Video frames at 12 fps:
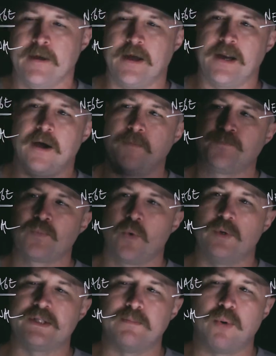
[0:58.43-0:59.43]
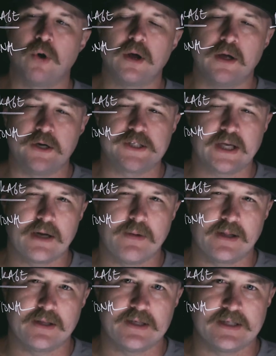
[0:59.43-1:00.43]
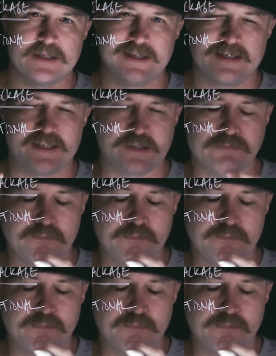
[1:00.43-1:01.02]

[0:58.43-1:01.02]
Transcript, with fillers: Okay, now what's important to understand about this is this is